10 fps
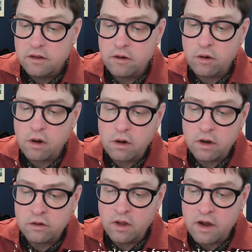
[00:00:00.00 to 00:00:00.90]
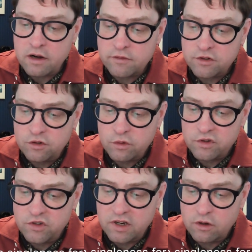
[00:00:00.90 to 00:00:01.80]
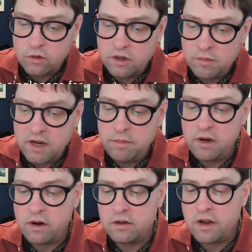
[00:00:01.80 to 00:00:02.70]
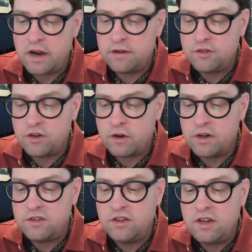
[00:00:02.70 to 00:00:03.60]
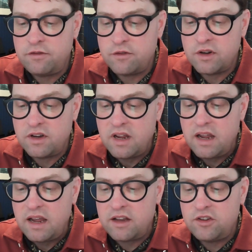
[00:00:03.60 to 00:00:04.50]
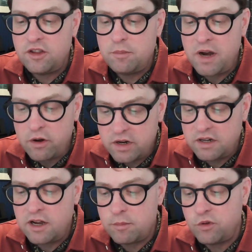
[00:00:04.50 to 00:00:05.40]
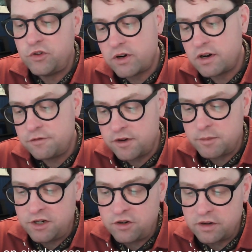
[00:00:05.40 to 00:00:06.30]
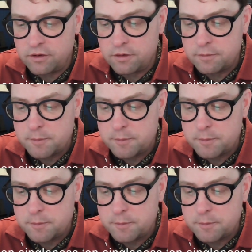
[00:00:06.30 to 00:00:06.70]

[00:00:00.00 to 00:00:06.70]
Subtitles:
There are a lot of us who are single, and maybe our lives are as different as the married couples are from each other.